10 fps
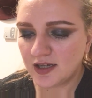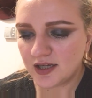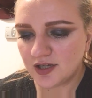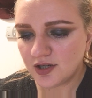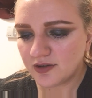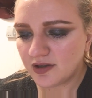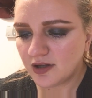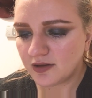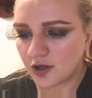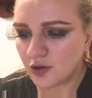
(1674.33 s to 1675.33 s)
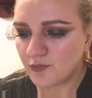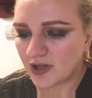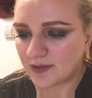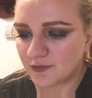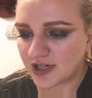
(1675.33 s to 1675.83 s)
He noted the low
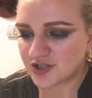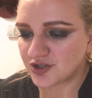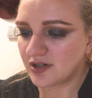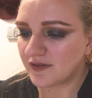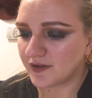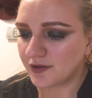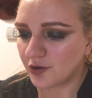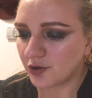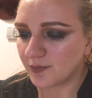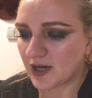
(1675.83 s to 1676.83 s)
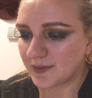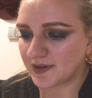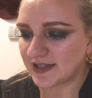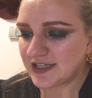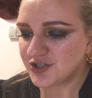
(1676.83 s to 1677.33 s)
blood pressure of the local
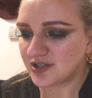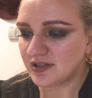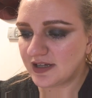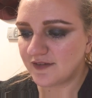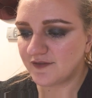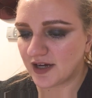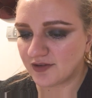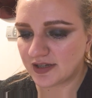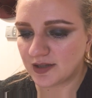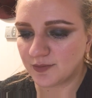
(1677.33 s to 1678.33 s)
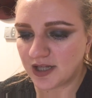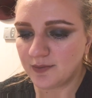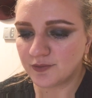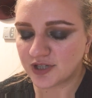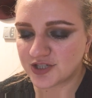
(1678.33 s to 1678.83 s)
population and found that the blood
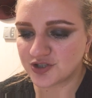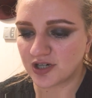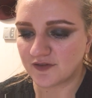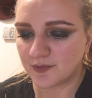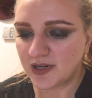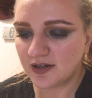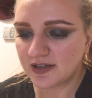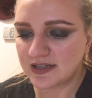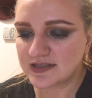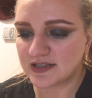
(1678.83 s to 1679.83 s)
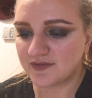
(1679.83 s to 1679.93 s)
pressure of Americans